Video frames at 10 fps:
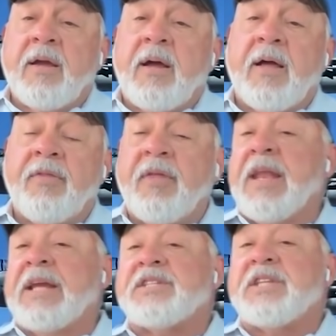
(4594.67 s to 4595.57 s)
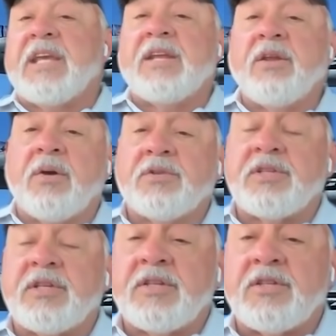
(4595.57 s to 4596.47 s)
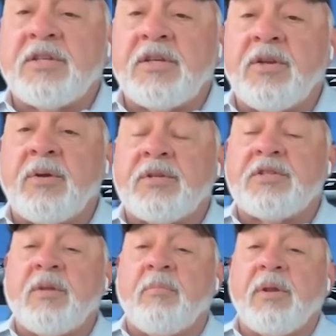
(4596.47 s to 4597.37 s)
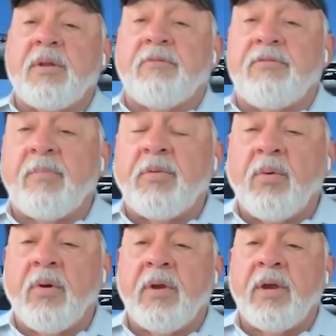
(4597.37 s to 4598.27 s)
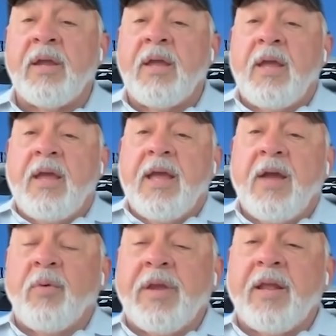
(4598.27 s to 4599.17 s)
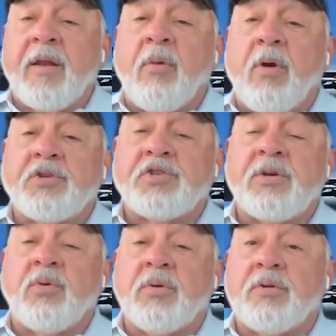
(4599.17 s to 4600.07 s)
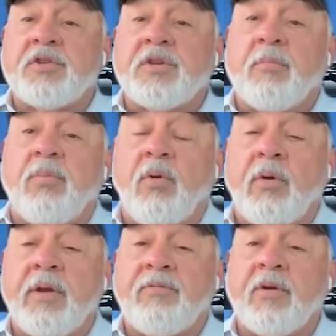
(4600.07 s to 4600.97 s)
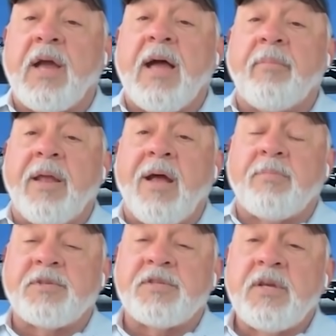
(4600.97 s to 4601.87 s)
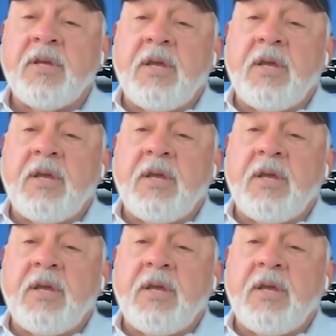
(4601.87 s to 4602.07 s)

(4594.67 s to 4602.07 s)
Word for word: Uh, the next thing he knows, it's, you know, it's the middle of February and we get a marching order to deploy for combat ops